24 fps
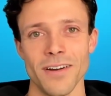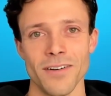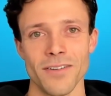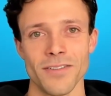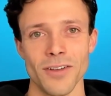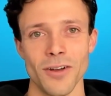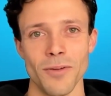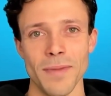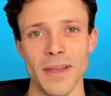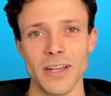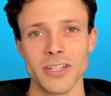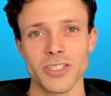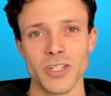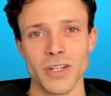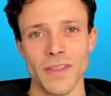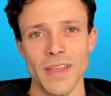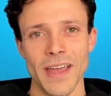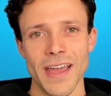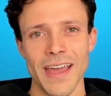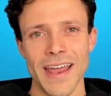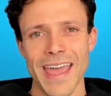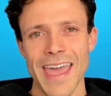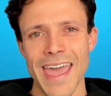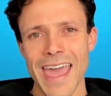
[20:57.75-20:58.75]
So make sure
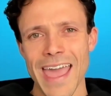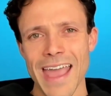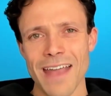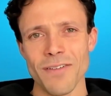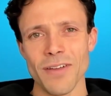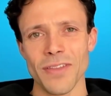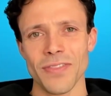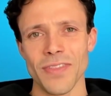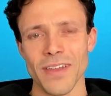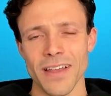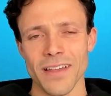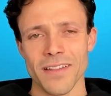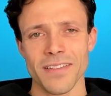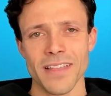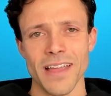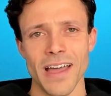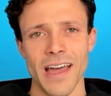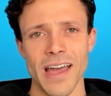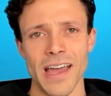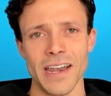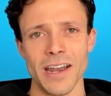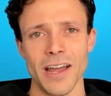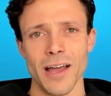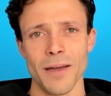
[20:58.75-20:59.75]
that everything is
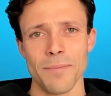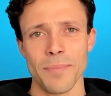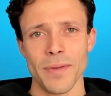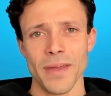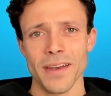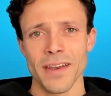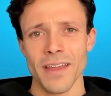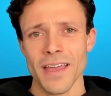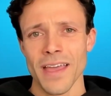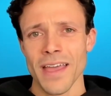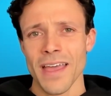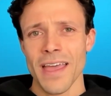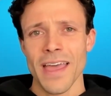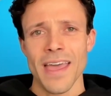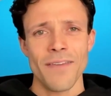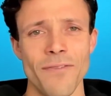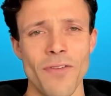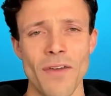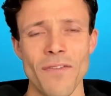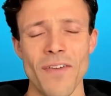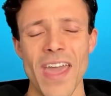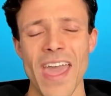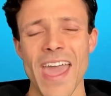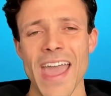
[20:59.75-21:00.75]
tied up, and if you
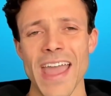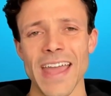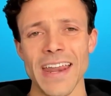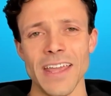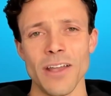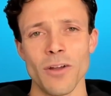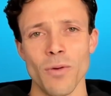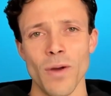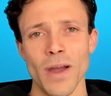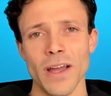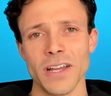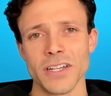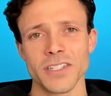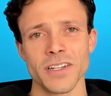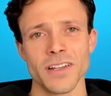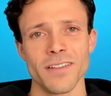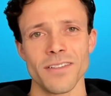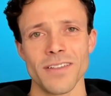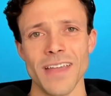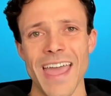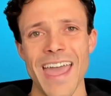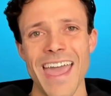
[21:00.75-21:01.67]
have any questions,